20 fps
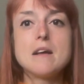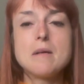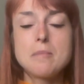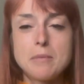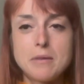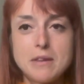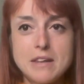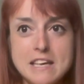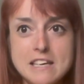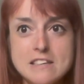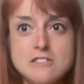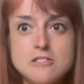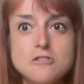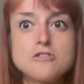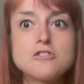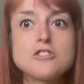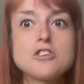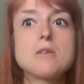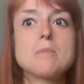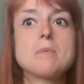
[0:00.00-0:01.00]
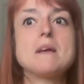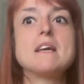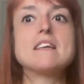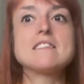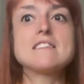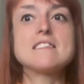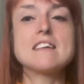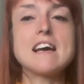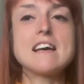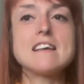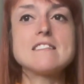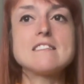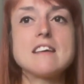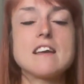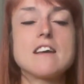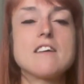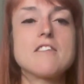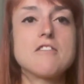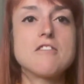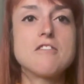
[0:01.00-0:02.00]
please use European sizing.